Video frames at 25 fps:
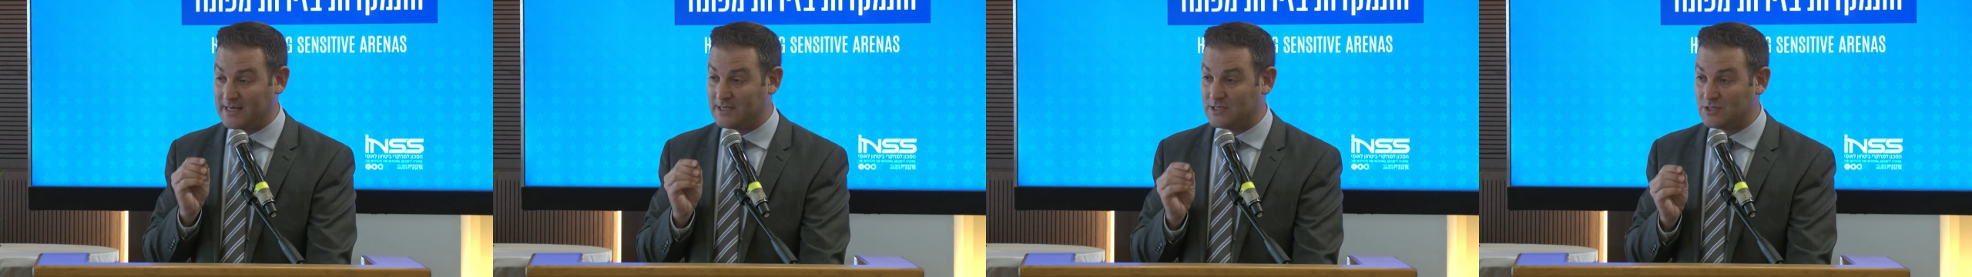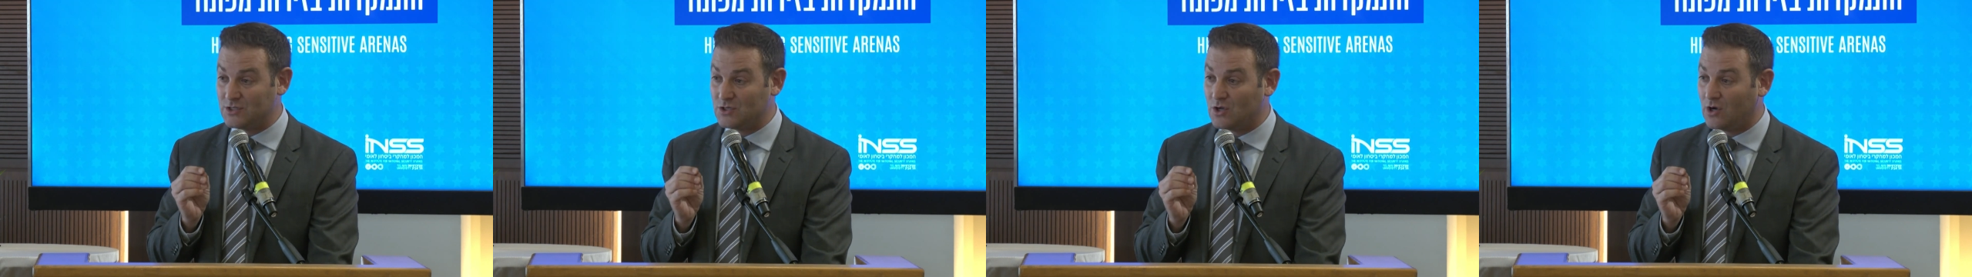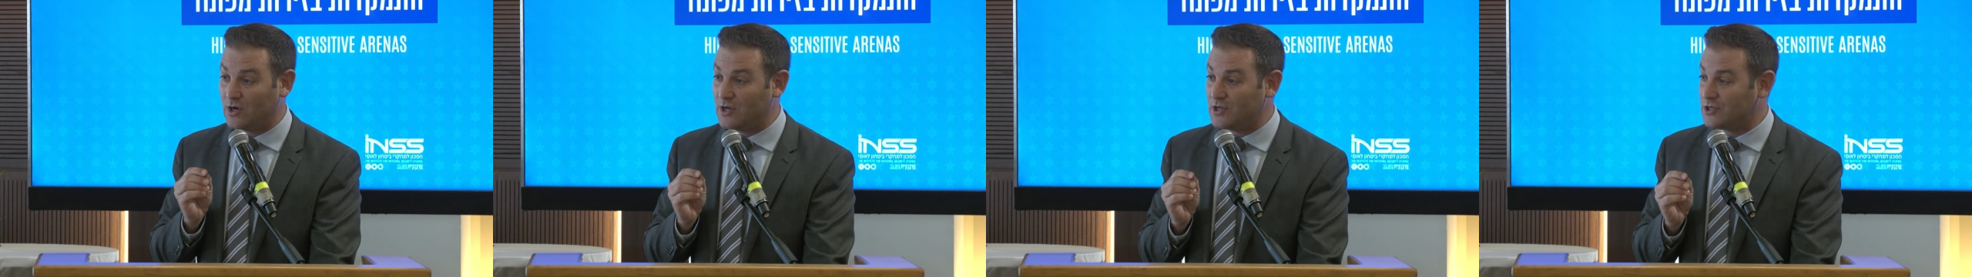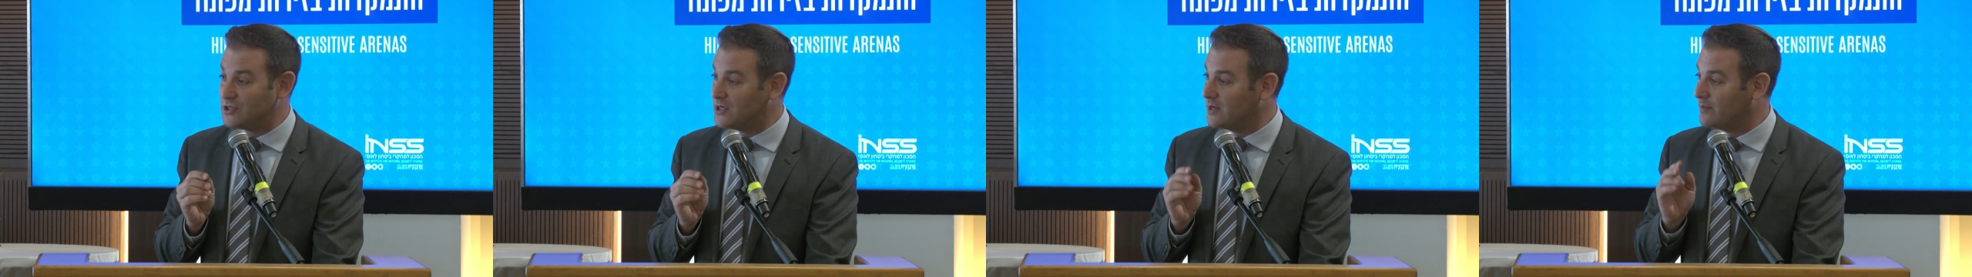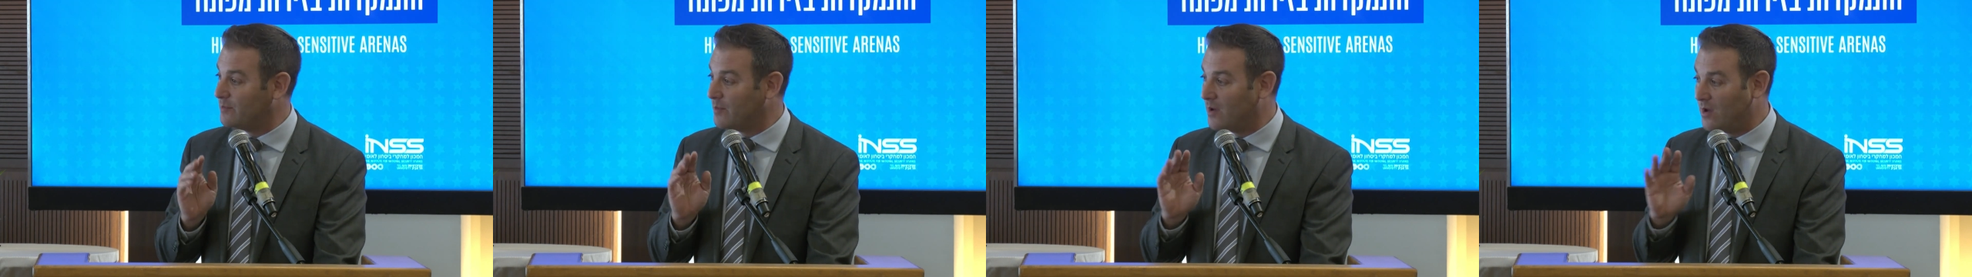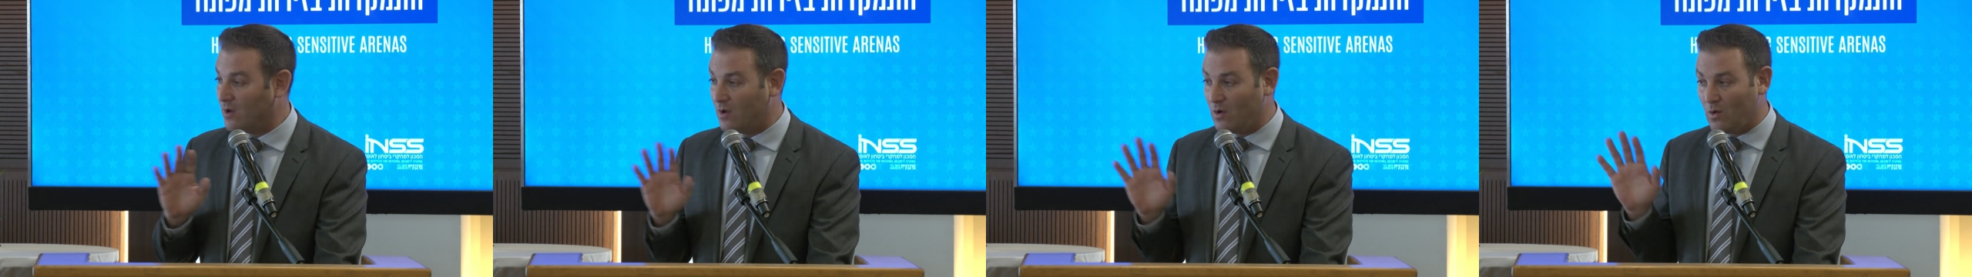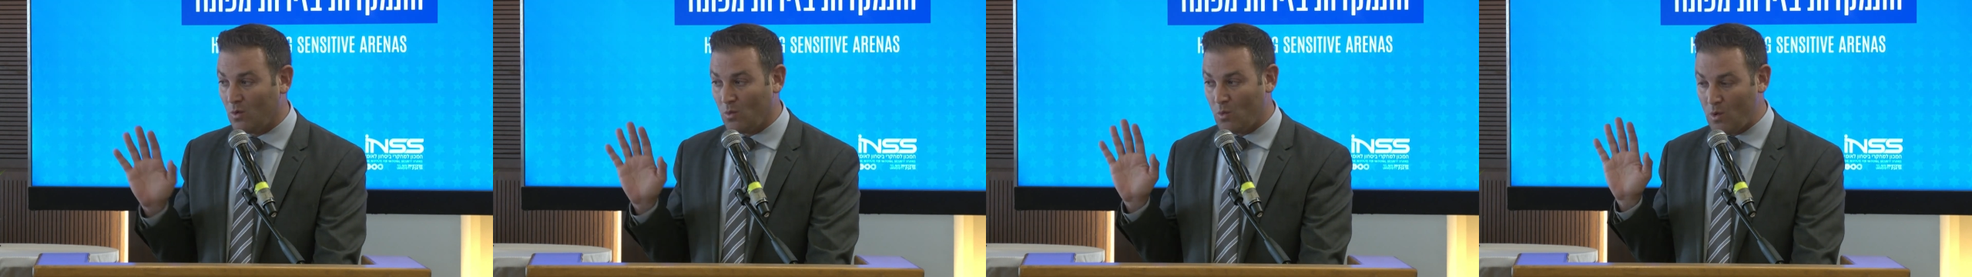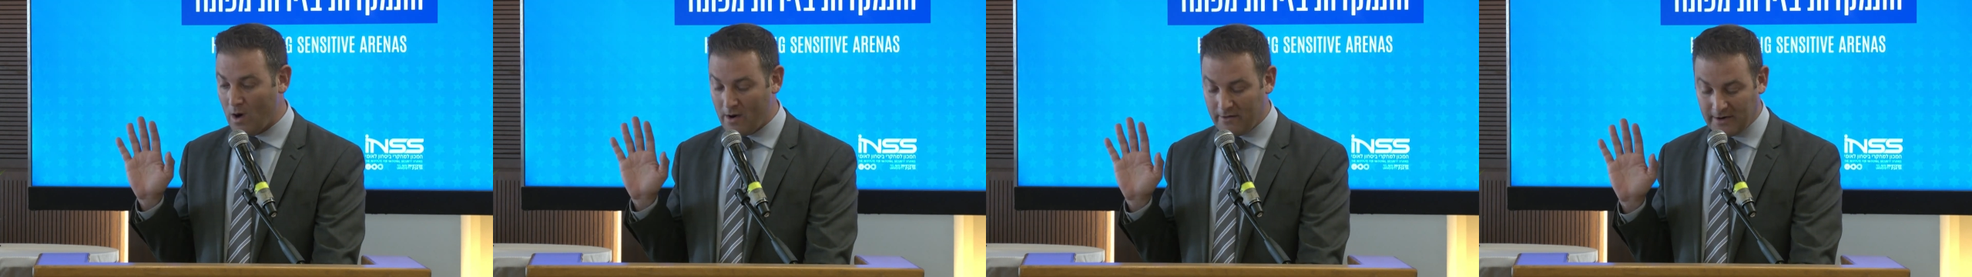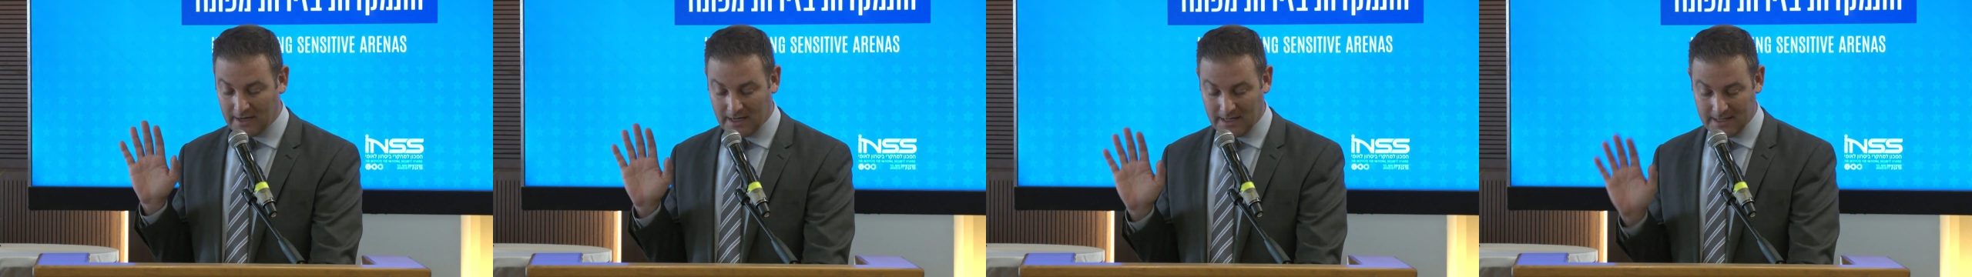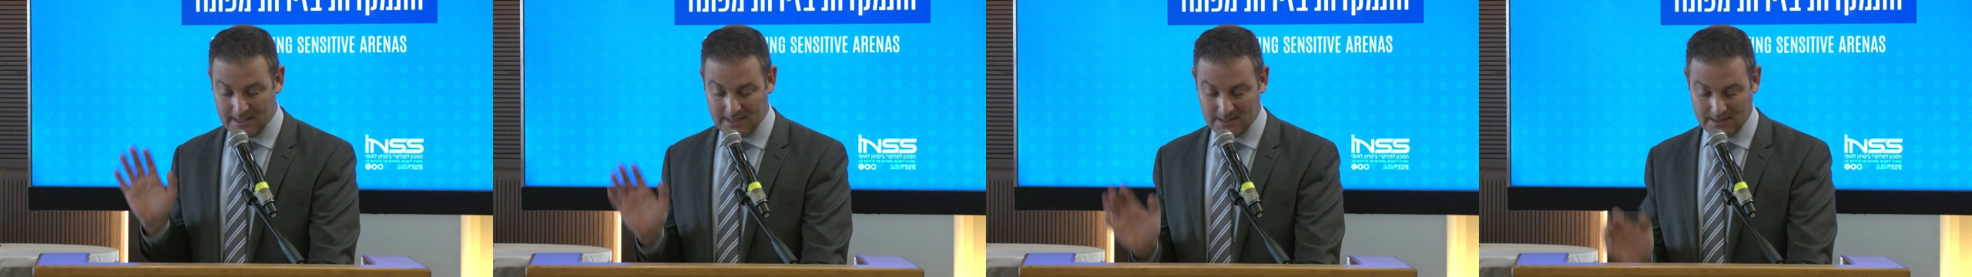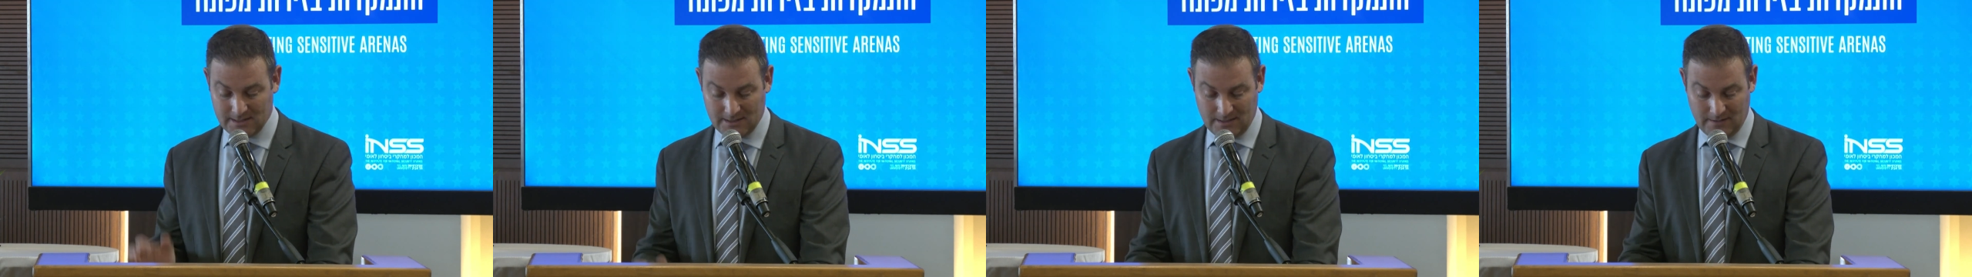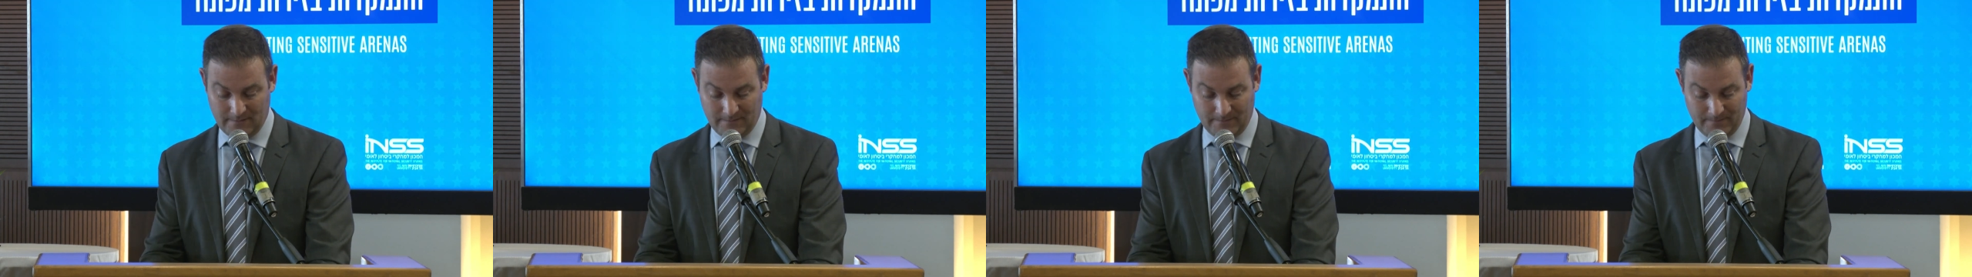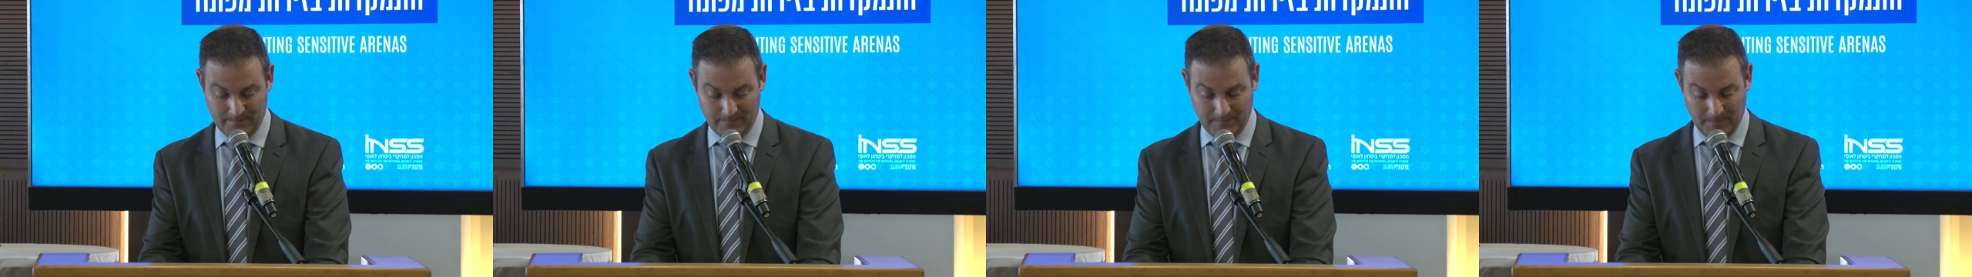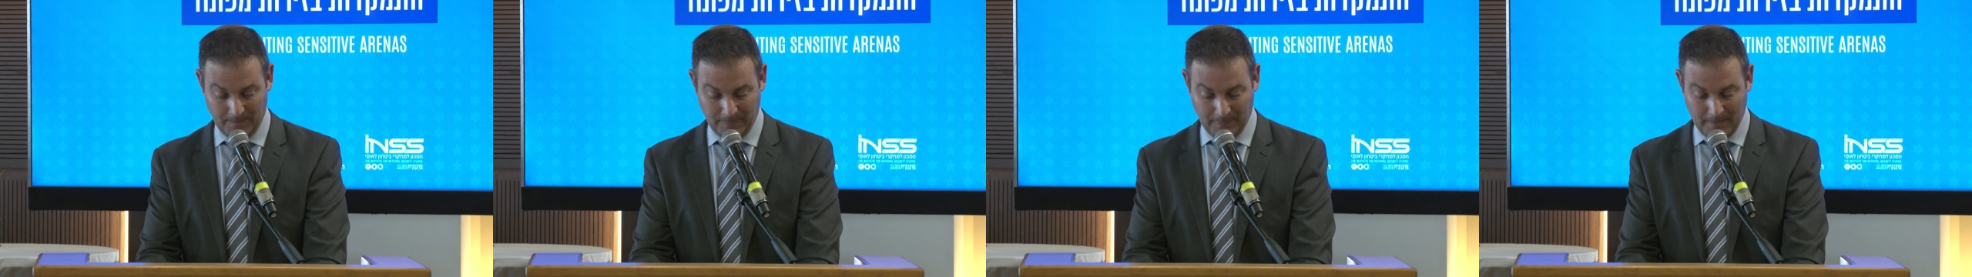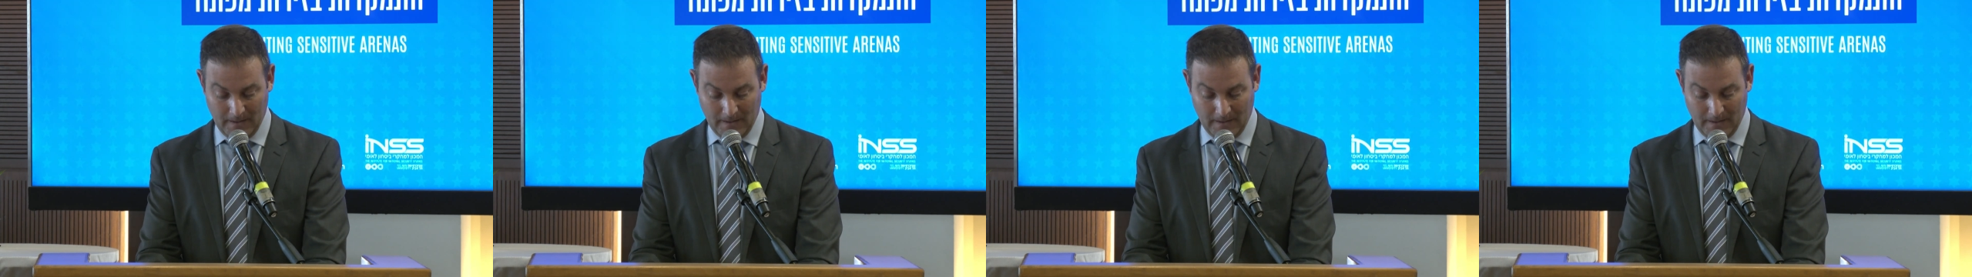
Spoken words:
their scholarship where it leads them."